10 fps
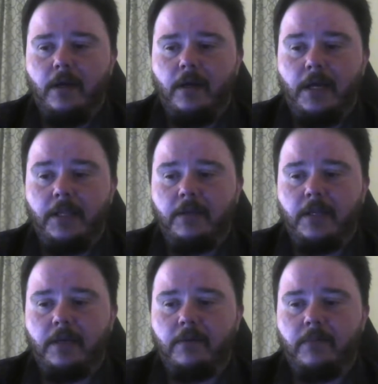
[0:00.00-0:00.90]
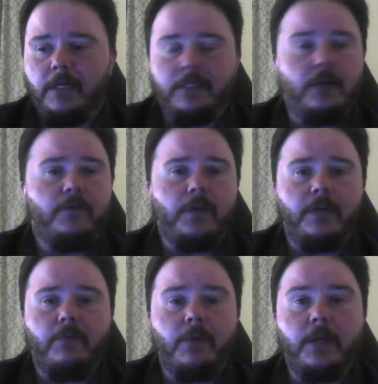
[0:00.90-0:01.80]
I think like myself, like
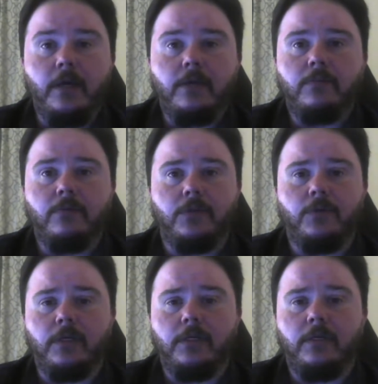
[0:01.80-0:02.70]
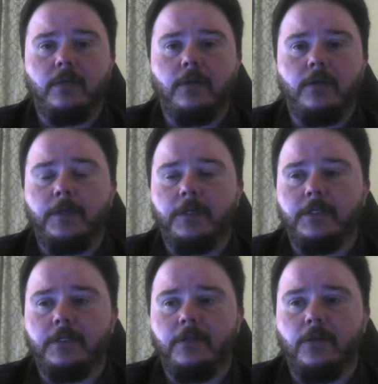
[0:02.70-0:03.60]
everybody else, we're struggling here
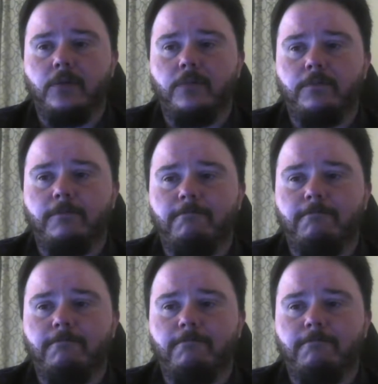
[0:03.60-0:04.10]
because, you know,